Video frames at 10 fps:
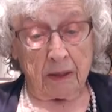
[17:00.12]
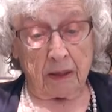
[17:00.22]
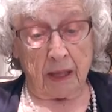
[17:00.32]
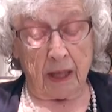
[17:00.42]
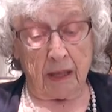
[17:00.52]

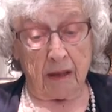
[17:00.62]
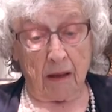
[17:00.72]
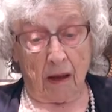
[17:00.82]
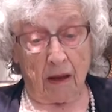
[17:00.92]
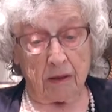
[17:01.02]

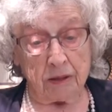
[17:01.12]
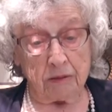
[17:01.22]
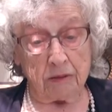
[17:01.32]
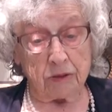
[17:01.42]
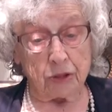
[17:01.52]
The
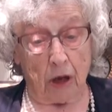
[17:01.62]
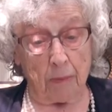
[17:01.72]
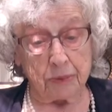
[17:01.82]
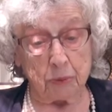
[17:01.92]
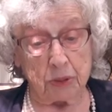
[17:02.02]

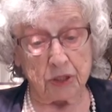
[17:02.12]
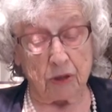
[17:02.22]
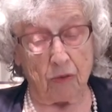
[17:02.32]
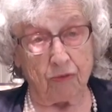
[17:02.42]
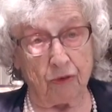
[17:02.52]
shops were
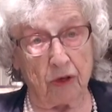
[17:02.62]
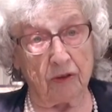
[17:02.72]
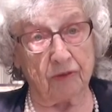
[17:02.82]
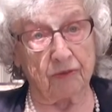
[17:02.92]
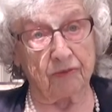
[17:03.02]
so full
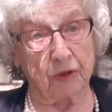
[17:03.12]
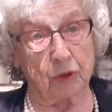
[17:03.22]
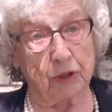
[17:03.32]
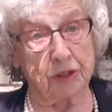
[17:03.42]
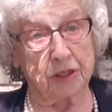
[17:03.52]
of
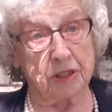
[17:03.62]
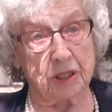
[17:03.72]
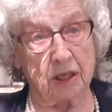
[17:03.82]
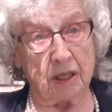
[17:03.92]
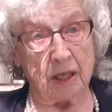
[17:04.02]
goods,